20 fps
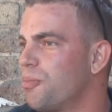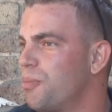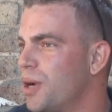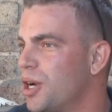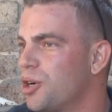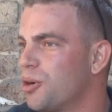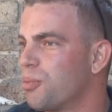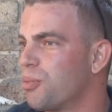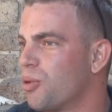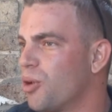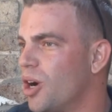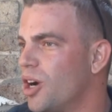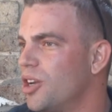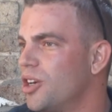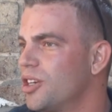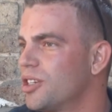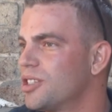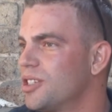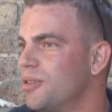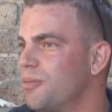better
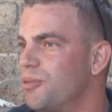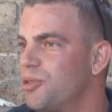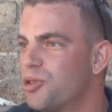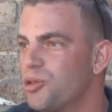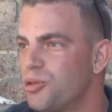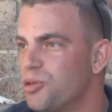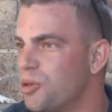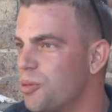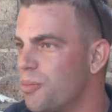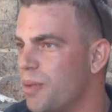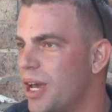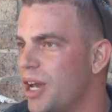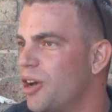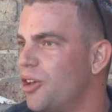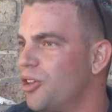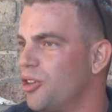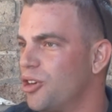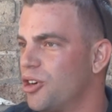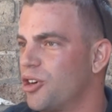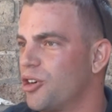product through the
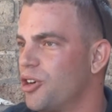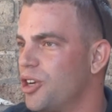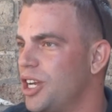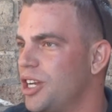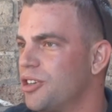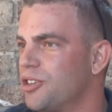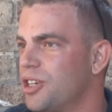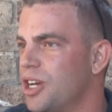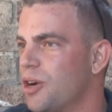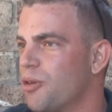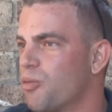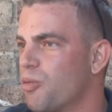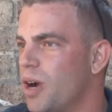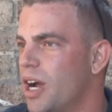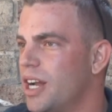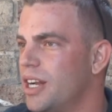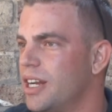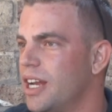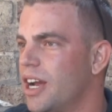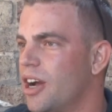mail or internet
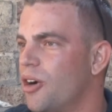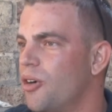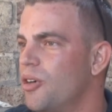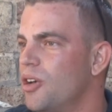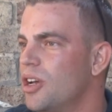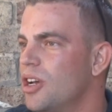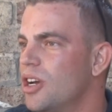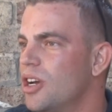right now.